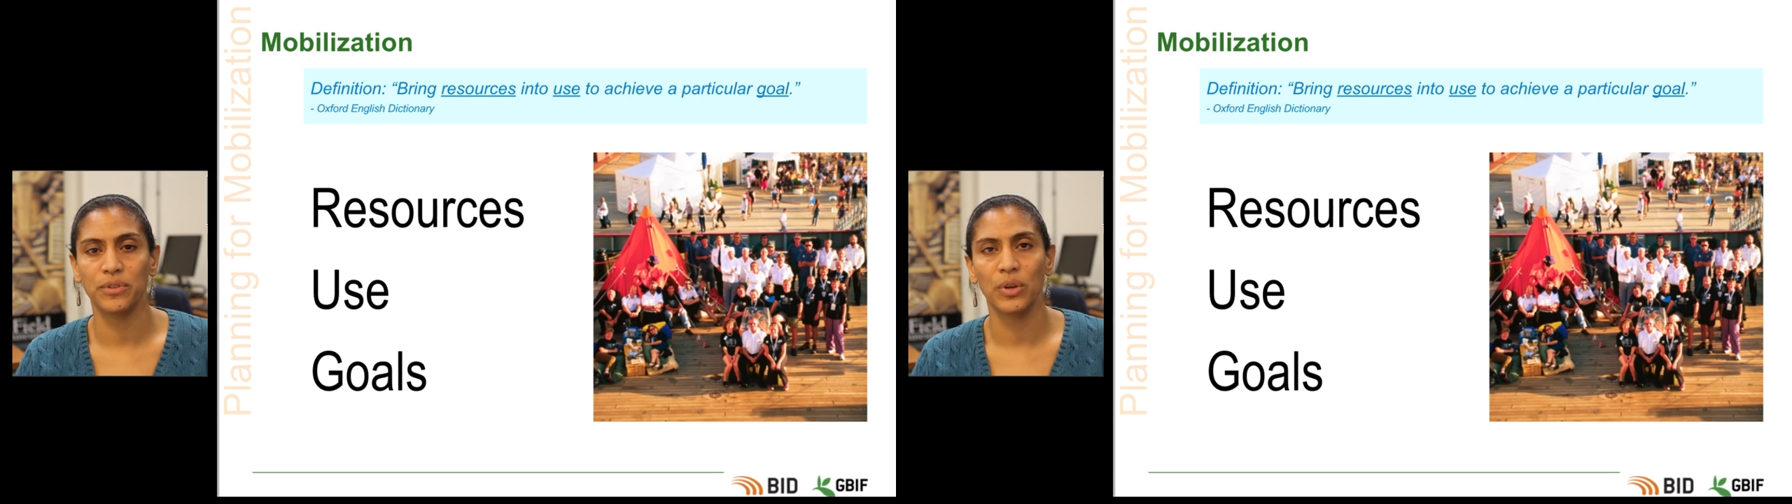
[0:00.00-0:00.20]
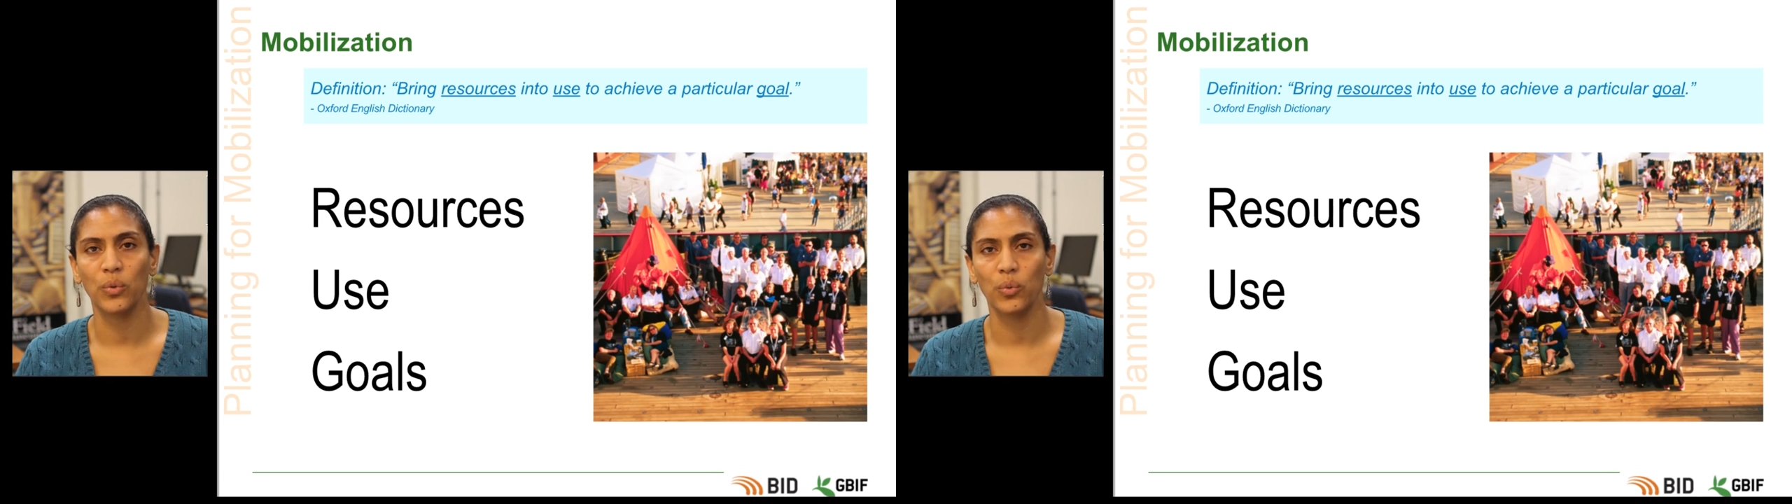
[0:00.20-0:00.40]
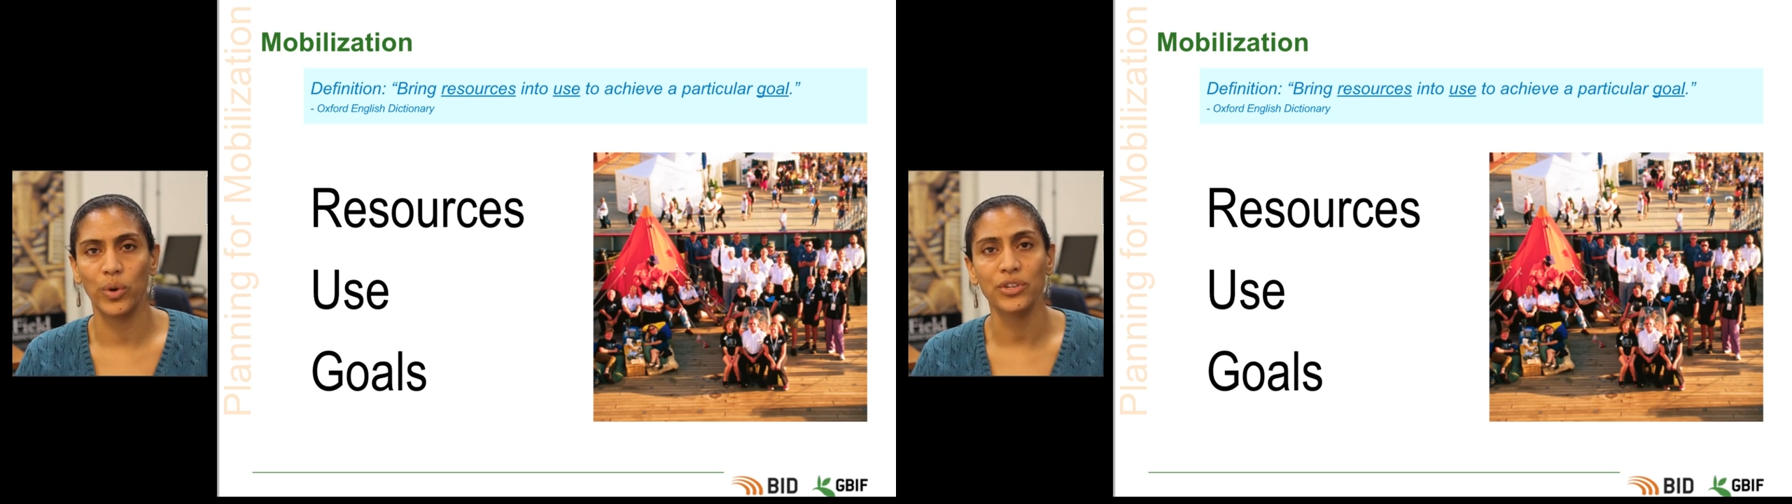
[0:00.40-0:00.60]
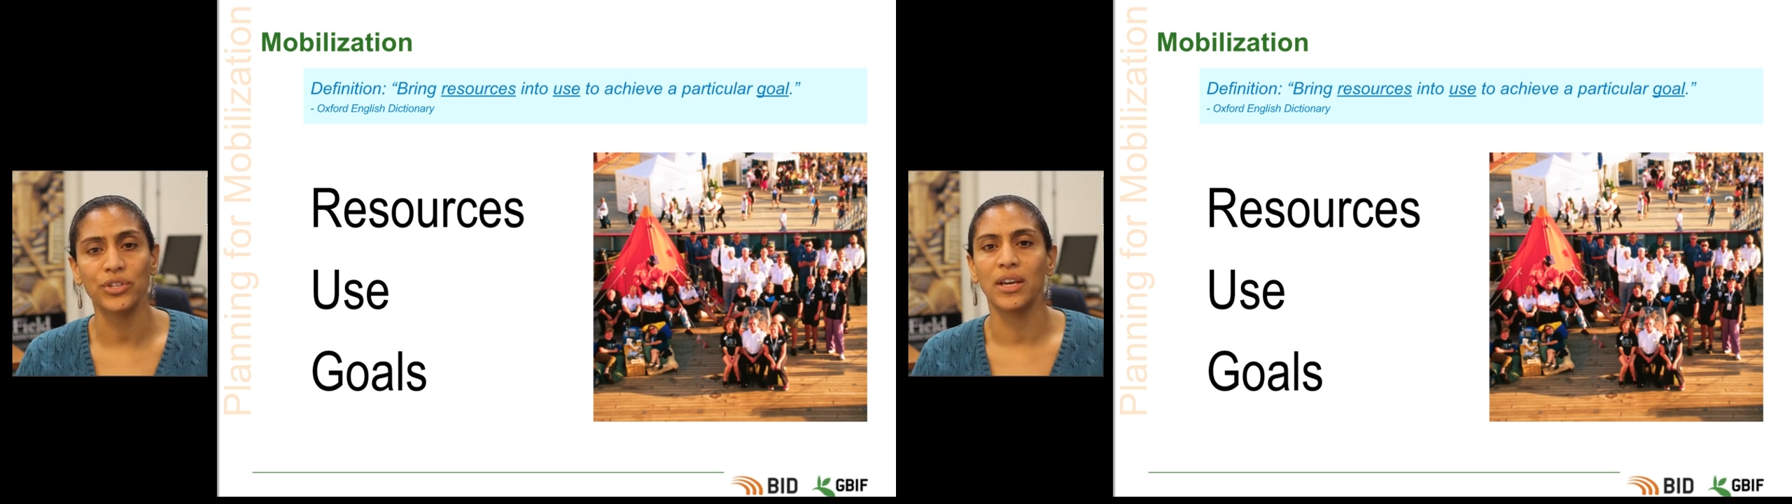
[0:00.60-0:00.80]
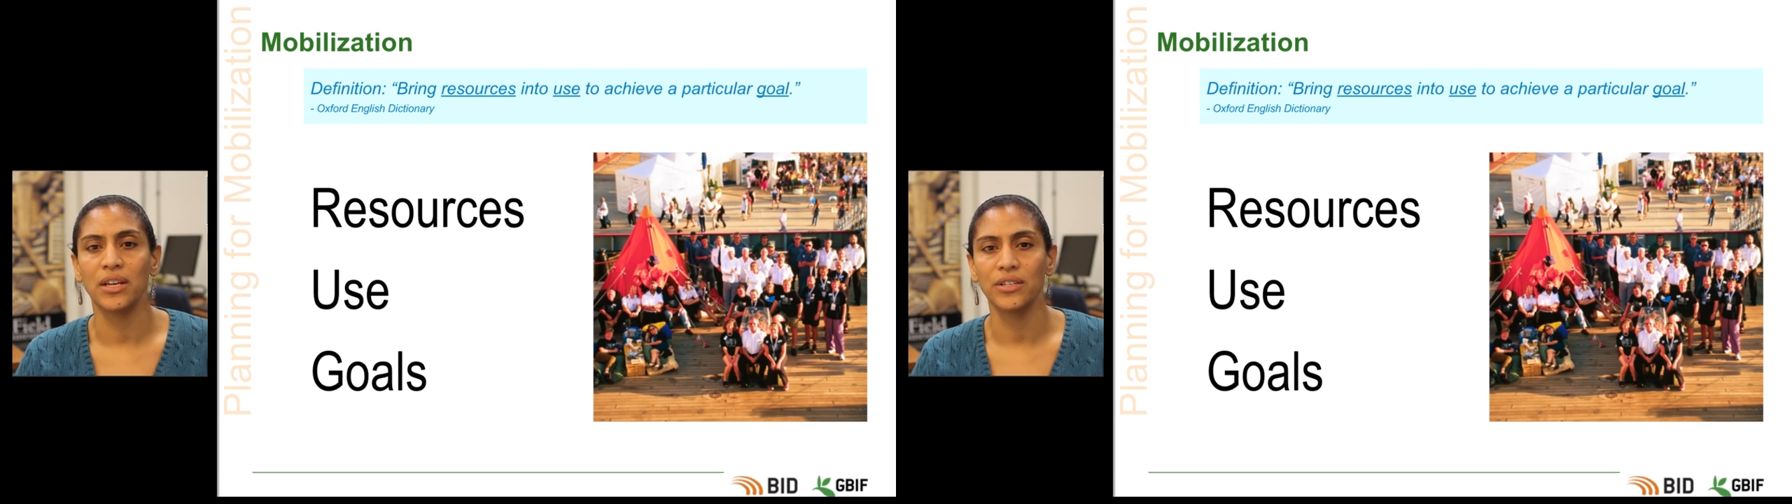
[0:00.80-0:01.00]
which
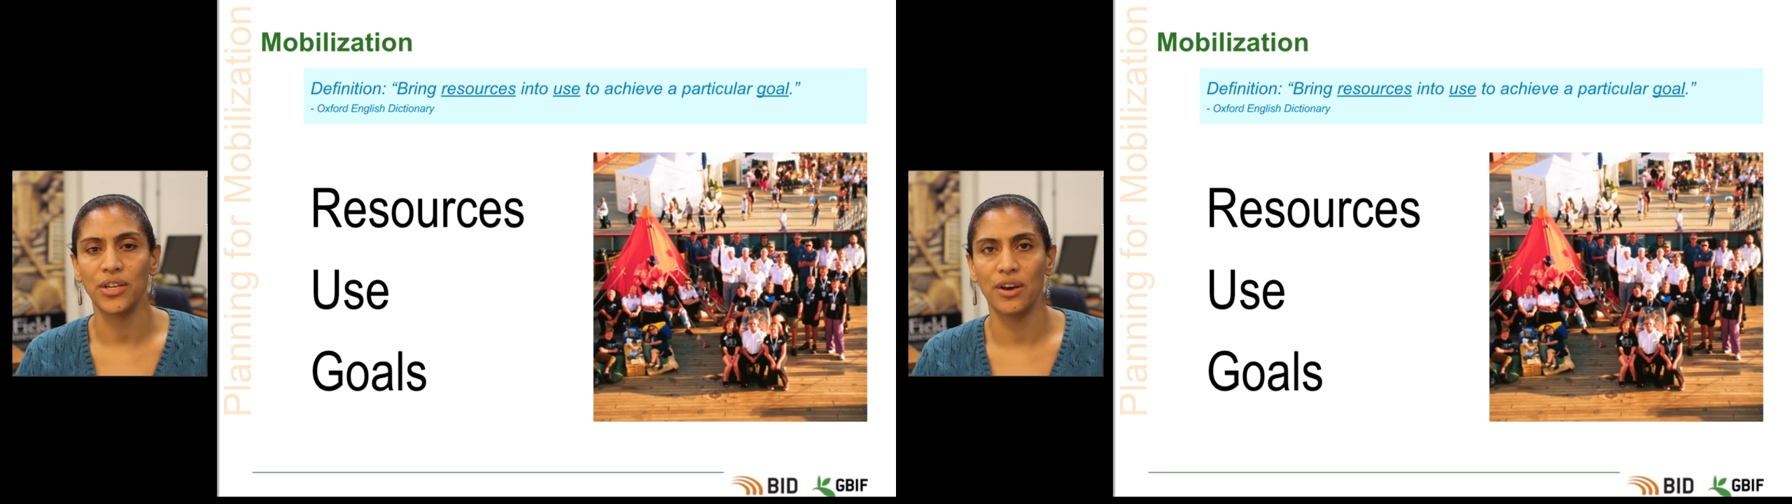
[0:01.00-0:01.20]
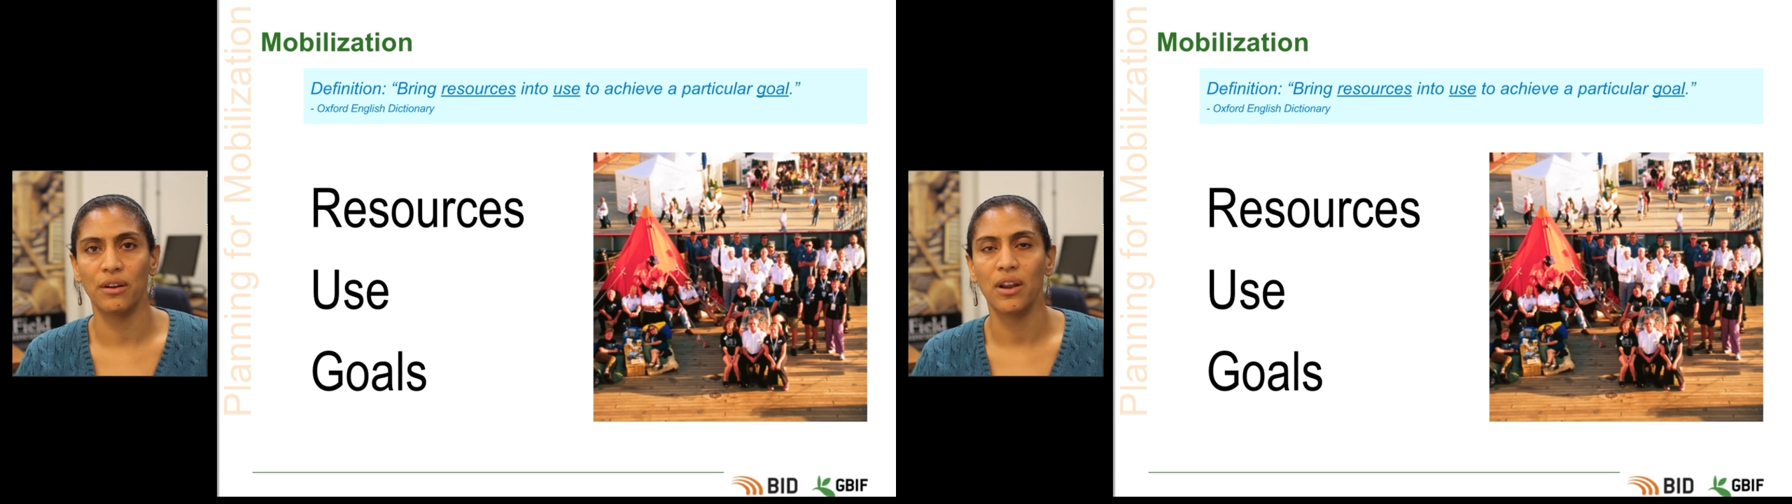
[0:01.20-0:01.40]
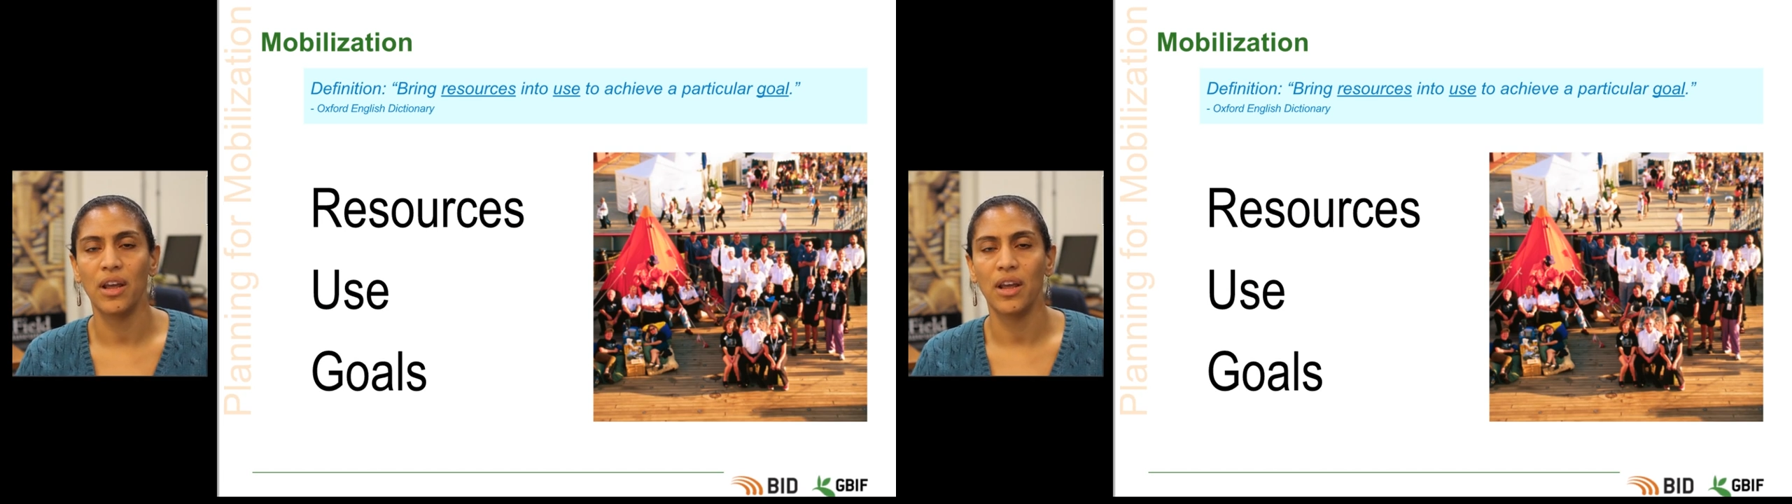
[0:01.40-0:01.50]
in turn